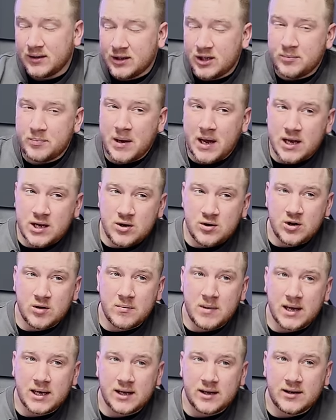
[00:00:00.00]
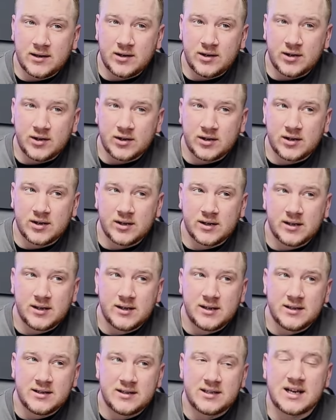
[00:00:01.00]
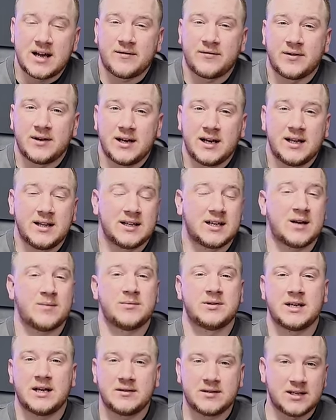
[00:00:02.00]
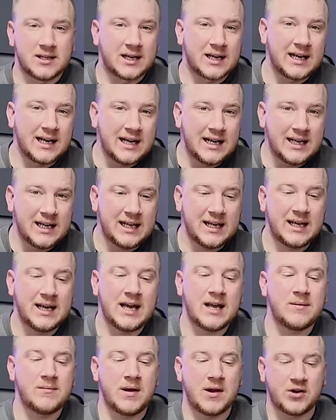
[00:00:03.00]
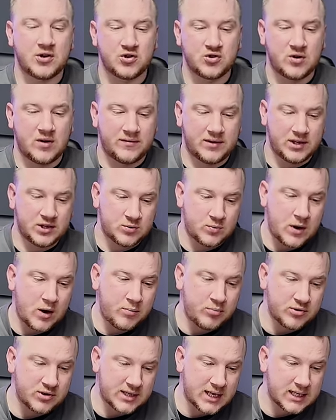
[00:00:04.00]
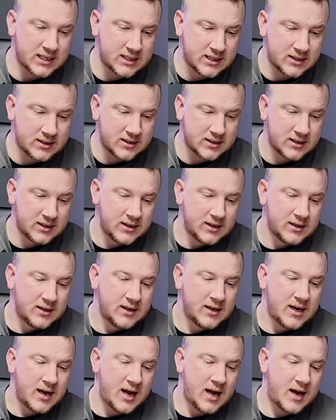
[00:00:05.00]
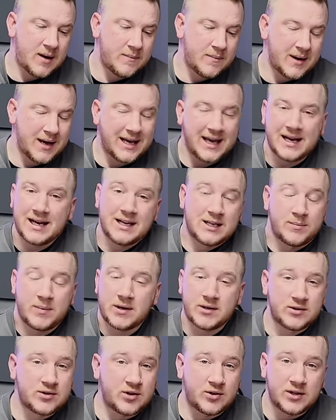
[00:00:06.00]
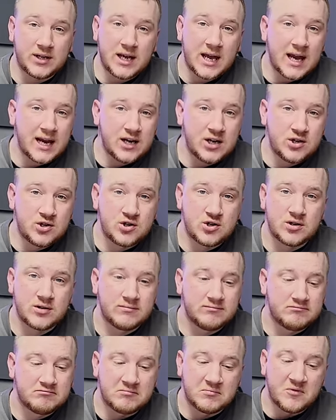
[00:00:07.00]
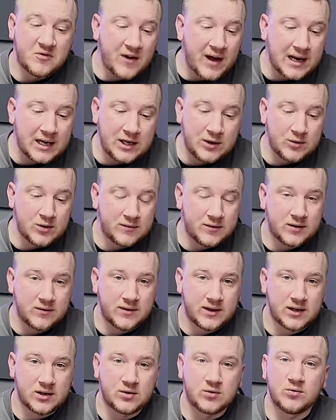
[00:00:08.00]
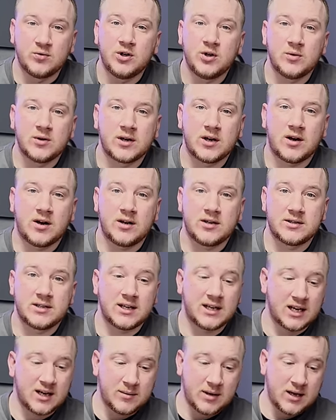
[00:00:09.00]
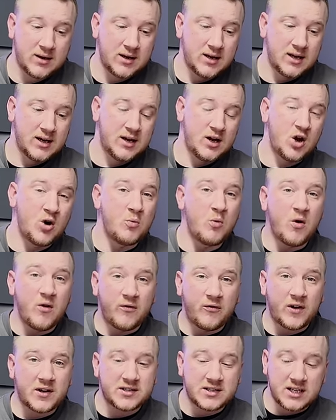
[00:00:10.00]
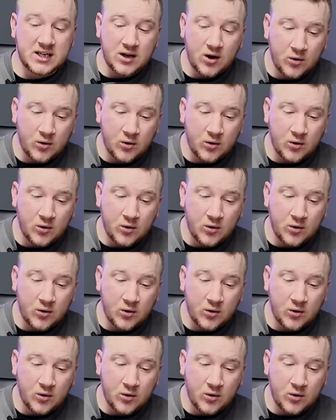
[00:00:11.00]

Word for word: The better you can make it look, definitely. It comes down to the cleaning again, making sure everything's well presented. Again, it depends on the age and value of your vehicle. Newer cars, they're going to be more fussy.